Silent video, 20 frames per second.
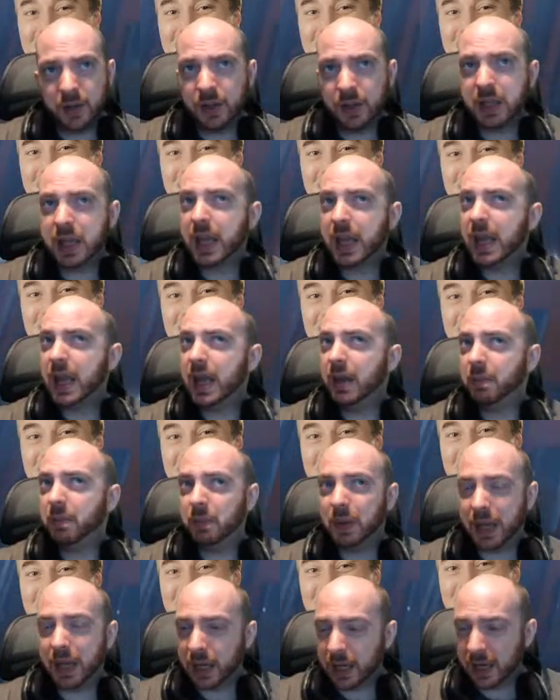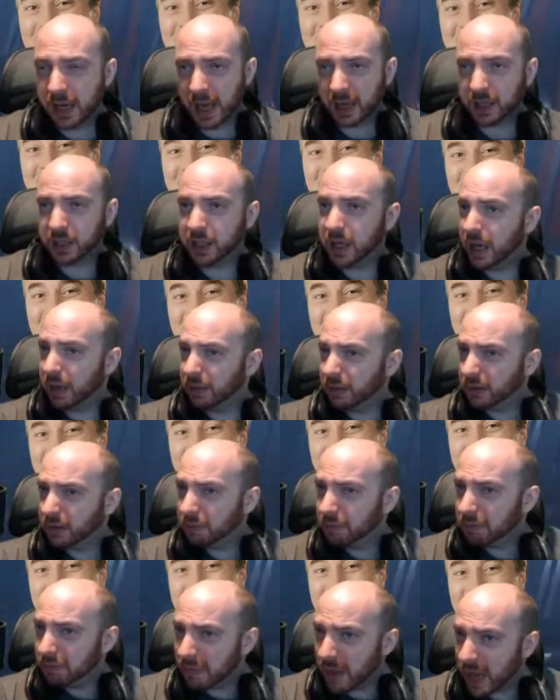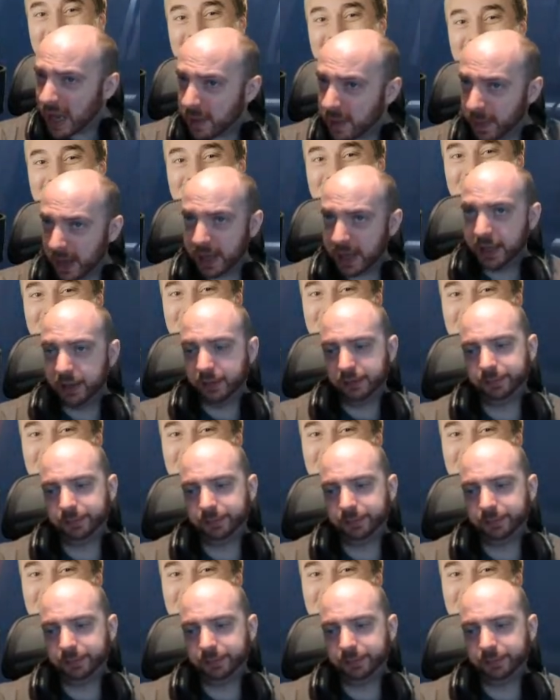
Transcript: the year, beginning of next year, maybe.